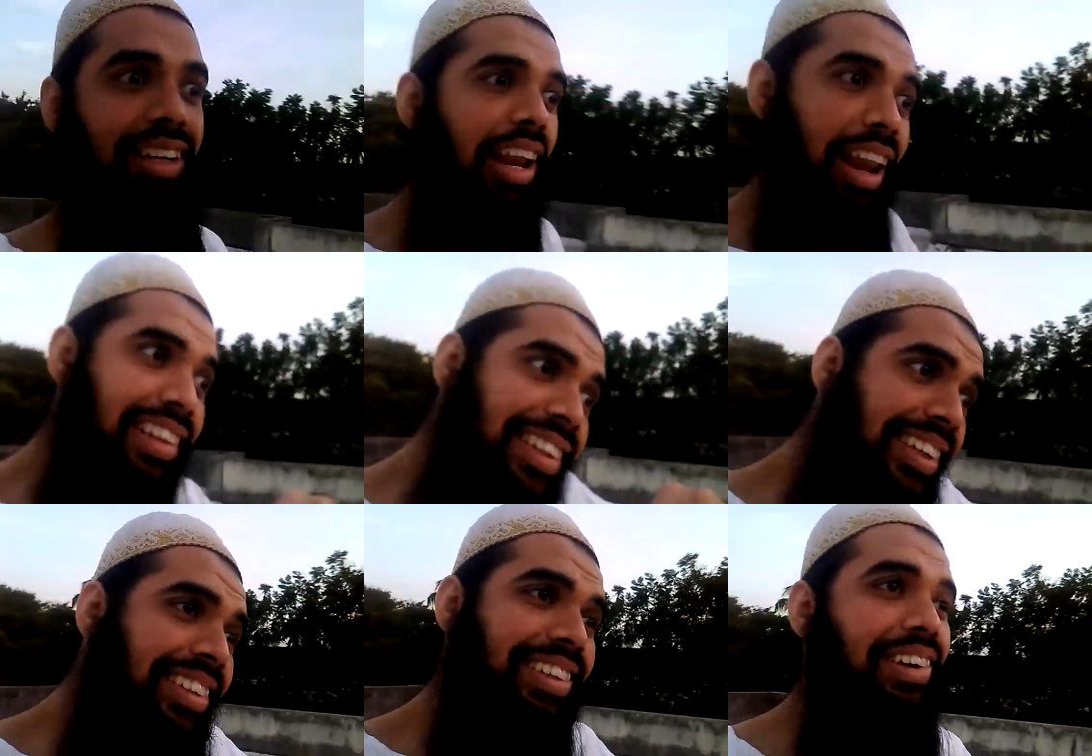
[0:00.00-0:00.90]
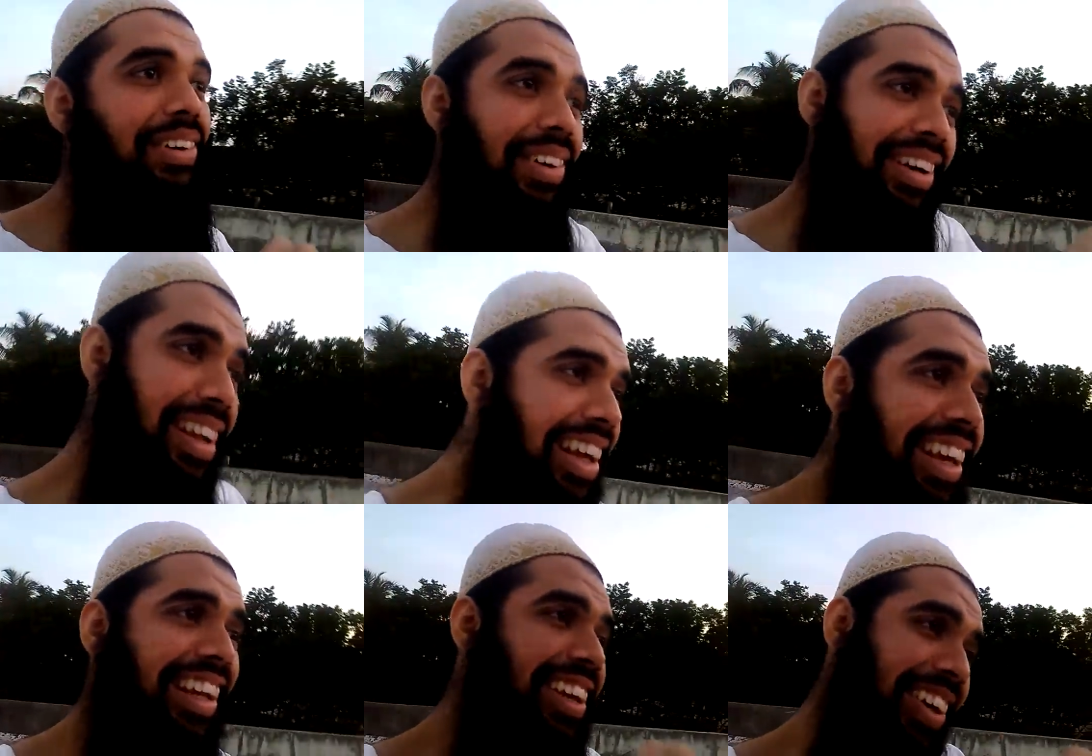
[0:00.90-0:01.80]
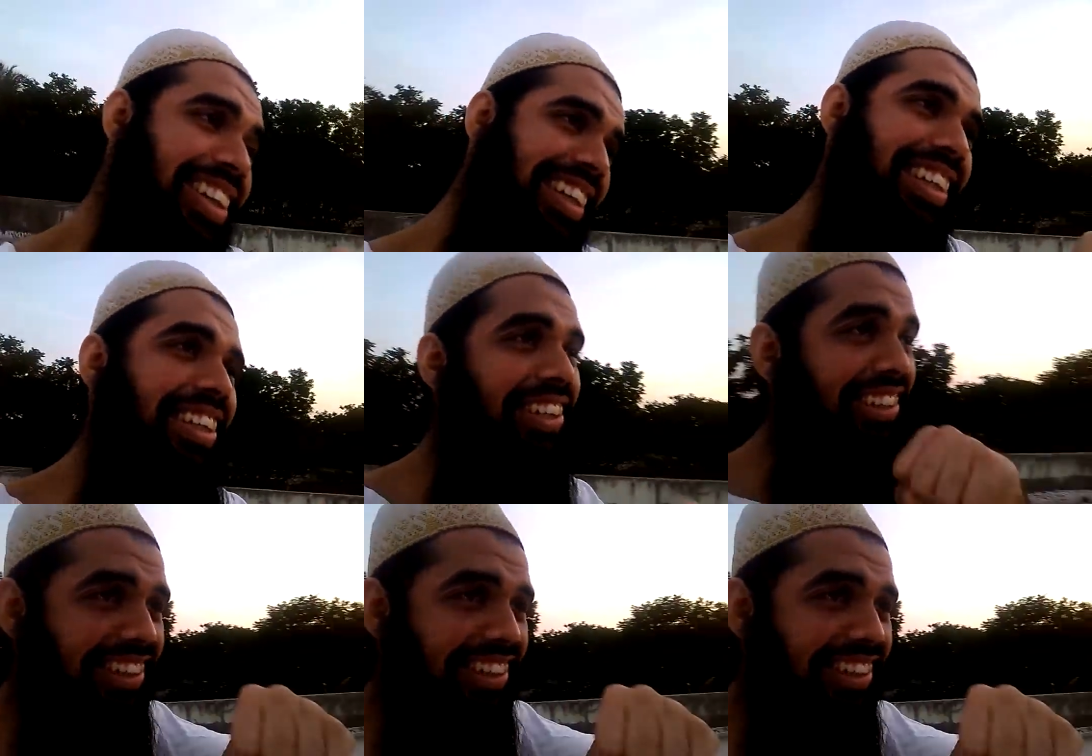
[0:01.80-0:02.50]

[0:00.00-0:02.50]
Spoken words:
didn't like this. Oh really? This? Yeah.